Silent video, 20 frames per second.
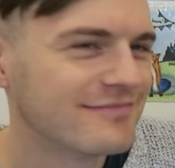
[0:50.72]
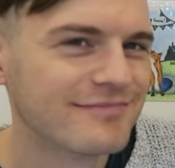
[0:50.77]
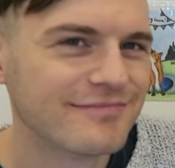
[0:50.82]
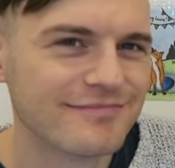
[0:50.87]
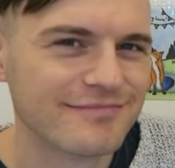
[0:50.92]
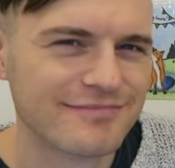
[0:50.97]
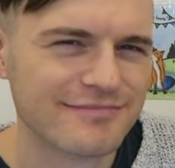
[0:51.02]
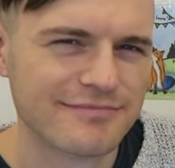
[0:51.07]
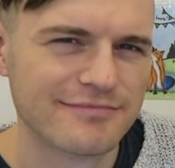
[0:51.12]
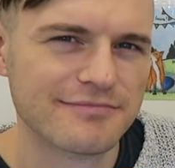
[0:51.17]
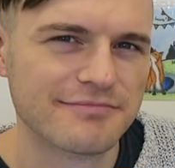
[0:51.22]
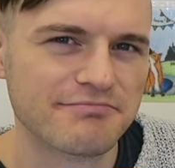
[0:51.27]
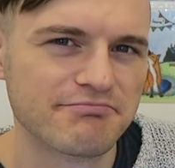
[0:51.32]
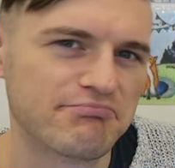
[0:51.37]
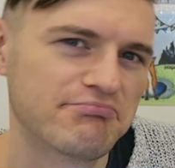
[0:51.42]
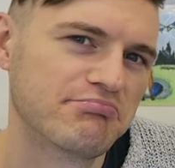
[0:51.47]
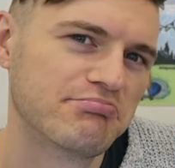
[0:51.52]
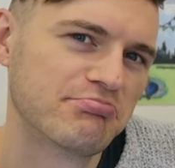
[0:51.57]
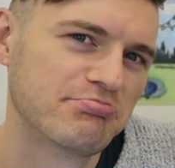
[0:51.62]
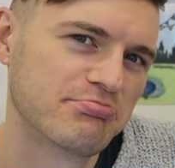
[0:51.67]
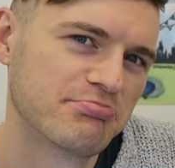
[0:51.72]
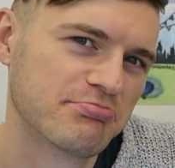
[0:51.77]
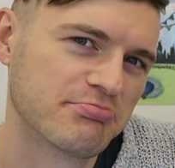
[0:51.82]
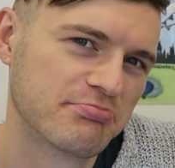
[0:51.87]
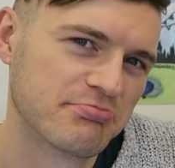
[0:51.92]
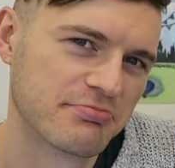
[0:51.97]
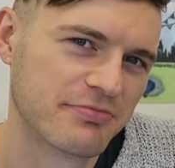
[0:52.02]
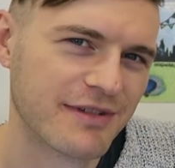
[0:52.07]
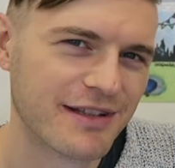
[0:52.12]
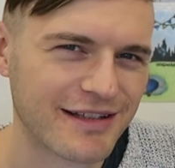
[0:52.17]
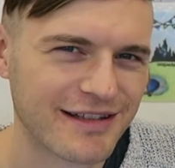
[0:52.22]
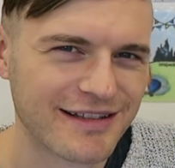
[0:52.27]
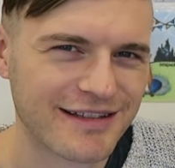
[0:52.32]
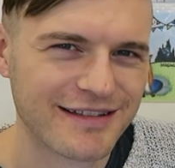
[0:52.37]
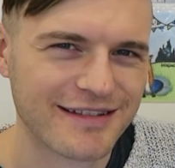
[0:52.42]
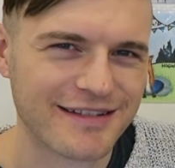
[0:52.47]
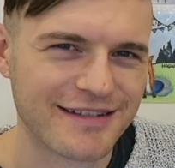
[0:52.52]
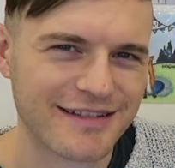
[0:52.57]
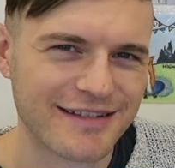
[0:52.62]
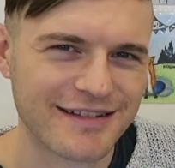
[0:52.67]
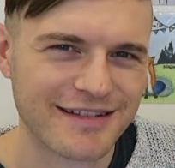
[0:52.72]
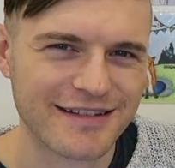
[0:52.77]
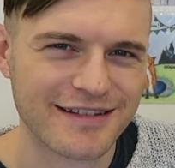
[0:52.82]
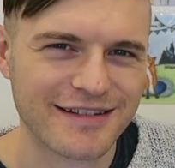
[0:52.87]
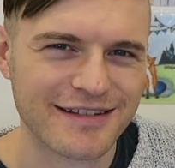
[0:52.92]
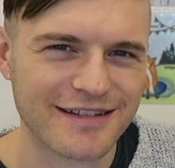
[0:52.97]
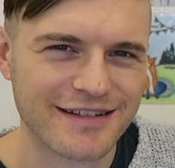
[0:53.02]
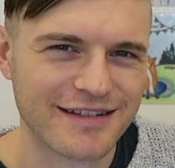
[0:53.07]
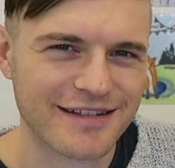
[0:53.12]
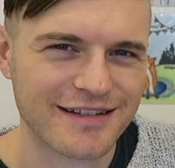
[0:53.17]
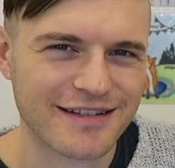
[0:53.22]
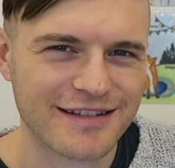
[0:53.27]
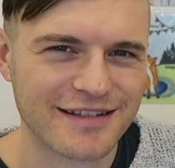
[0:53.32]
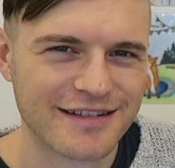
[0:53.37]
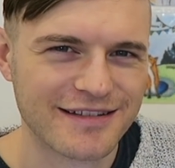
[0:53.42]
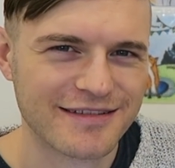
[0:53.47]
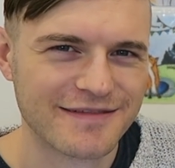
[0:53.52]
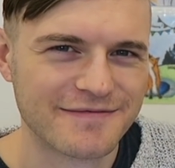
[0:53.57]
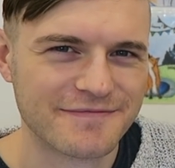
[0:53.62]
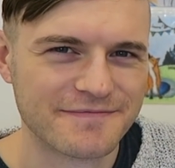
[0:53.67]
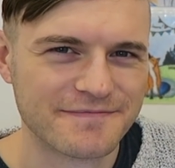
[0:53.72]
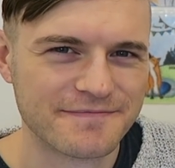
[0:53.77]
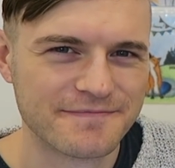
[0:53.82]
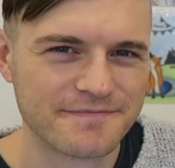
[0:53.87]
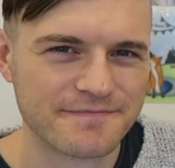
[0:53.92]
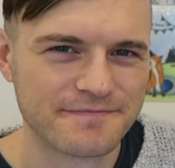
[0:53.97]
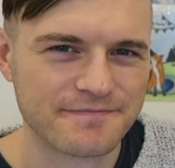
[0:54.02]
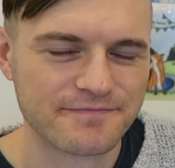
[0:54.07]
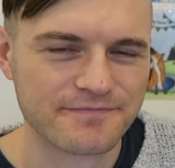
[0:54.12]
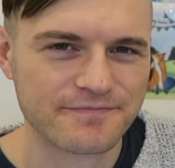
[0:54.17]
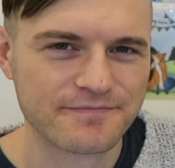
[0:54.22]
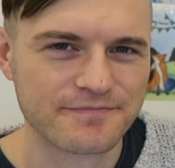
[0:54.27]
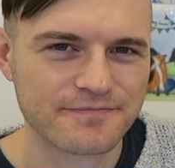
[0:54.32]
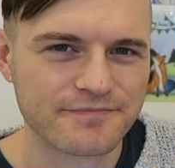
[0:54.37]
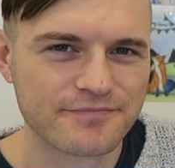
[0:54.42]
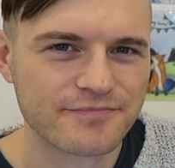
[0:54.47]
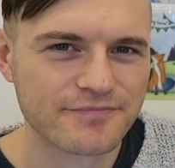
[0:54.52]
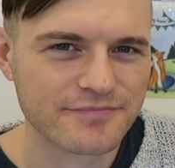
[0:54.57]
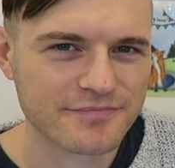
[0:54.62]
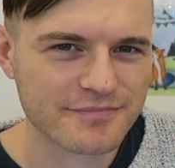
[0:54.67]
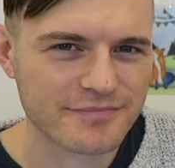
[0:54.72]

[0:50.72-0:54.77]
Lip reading: The person shown says nothing.